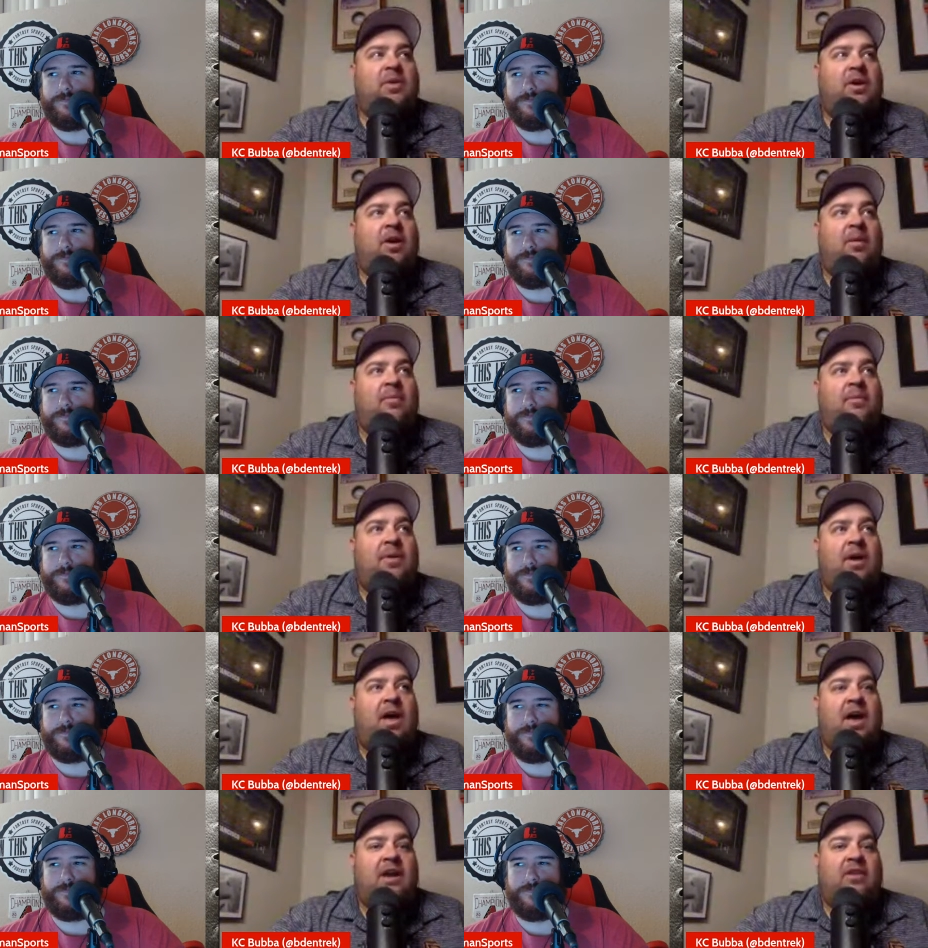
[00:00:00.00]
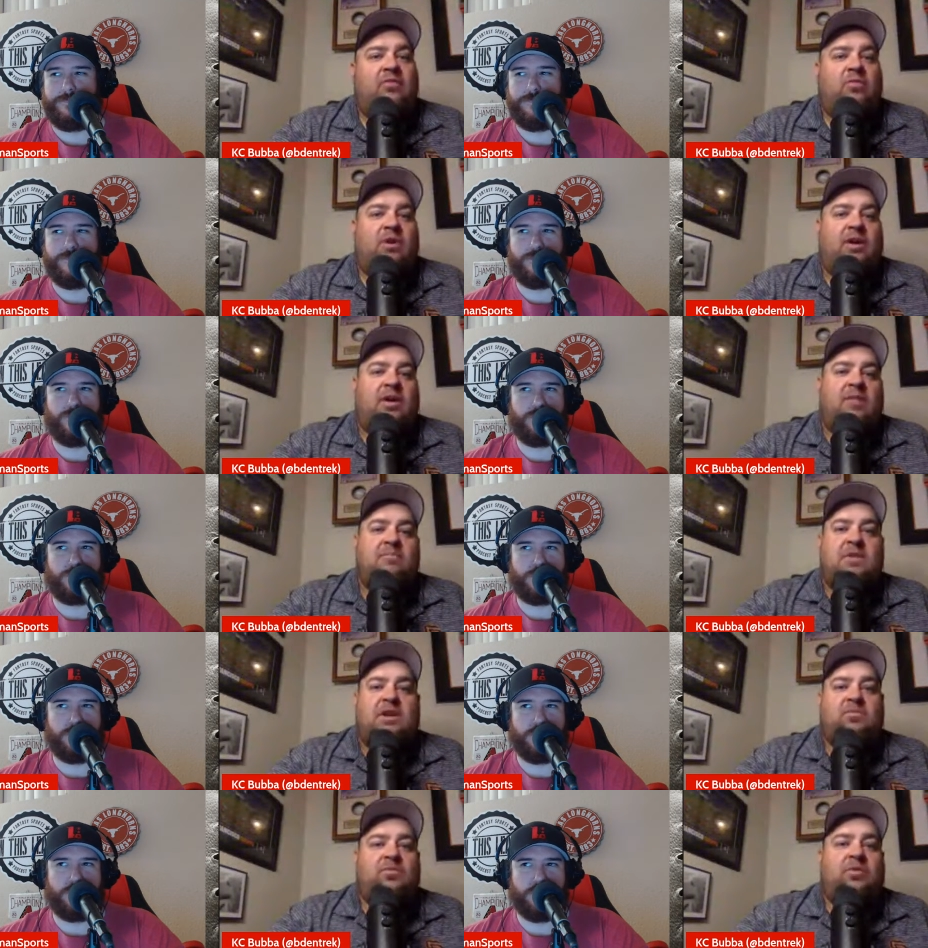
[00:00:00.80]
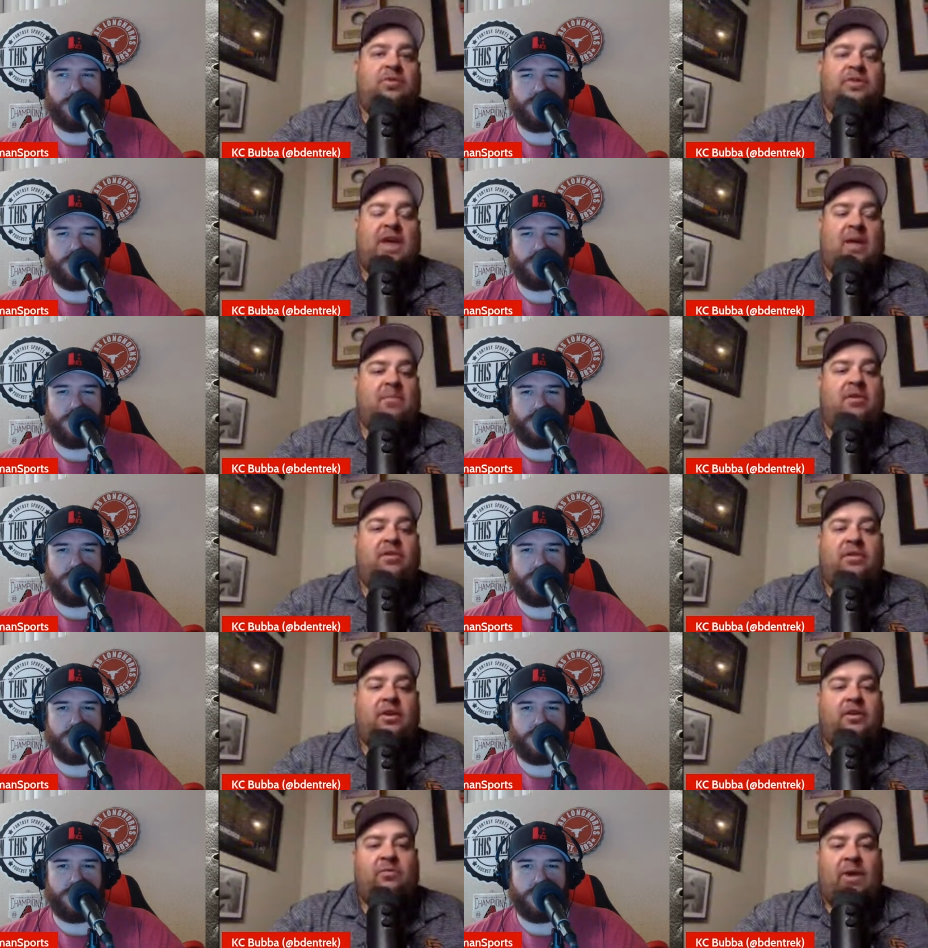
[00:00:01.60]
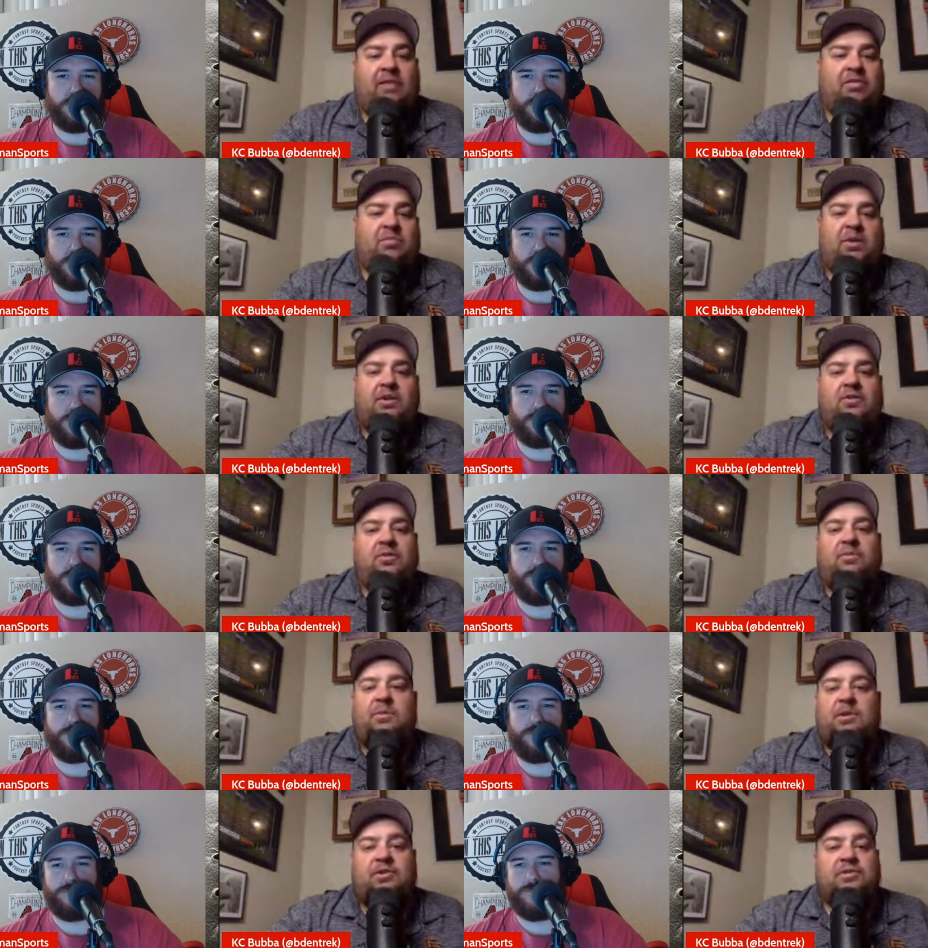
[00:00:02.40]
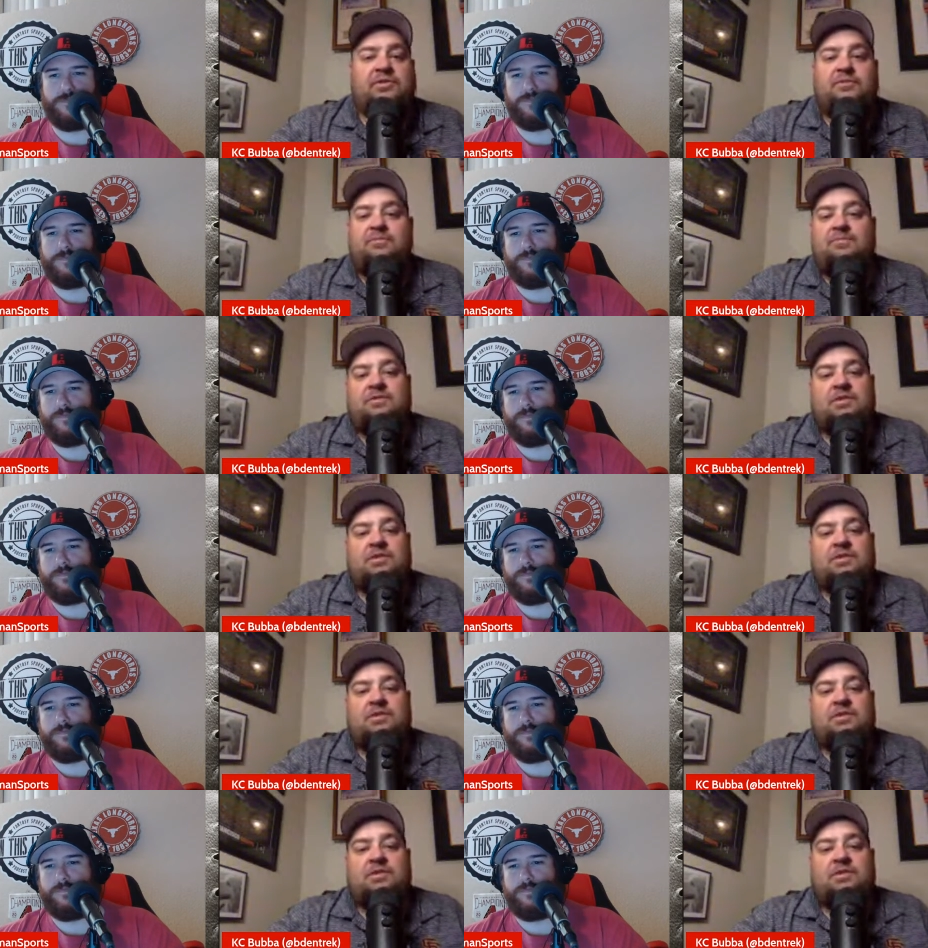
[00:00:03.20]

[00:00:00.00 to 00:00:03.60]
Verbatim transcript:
Speaker 1: Um, I just want a minimal damage here because we have to play two pitchers.